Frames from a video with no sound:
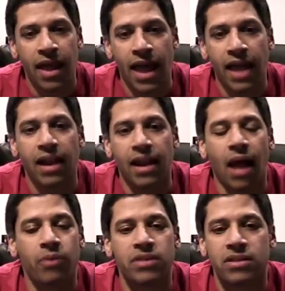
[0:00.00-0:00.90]
and I
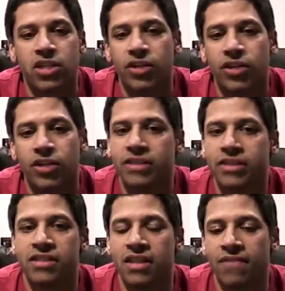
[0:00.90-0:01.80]
was curious to
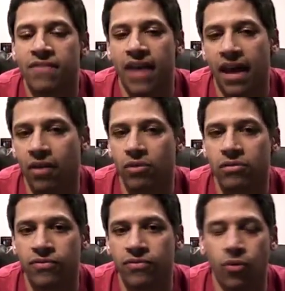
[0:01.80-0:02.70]
see if it
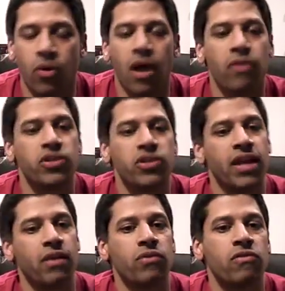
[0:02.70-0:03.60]
held for other
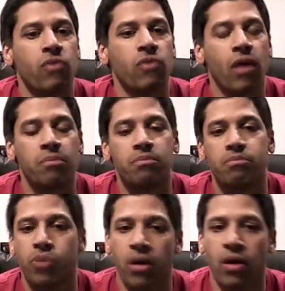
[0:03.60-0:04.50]
channels. So I
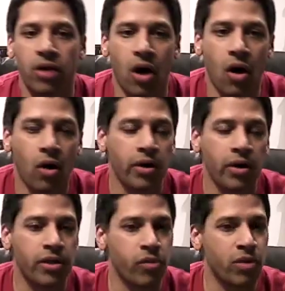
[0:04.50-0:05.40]
put out a call
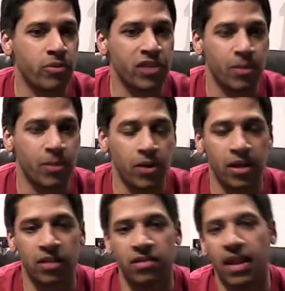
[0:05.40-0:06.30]
in the 3D printing
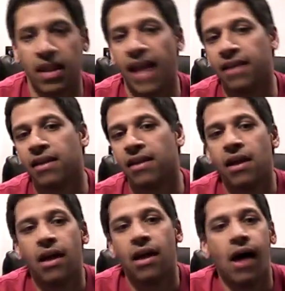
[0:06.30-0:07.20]
community and said, hey,
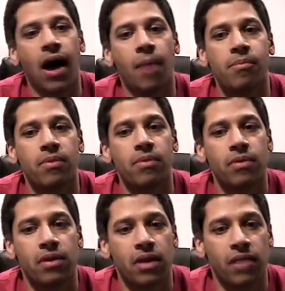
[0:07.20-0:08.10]

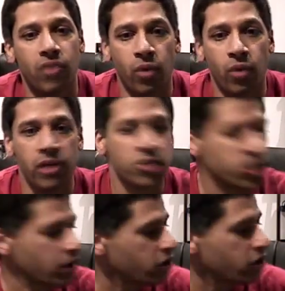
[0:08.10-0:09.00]
if you're willing to
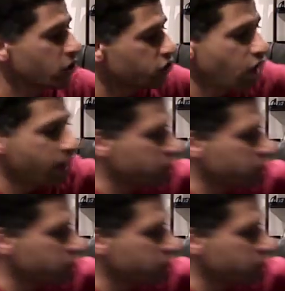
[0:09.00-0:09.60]
share your traffic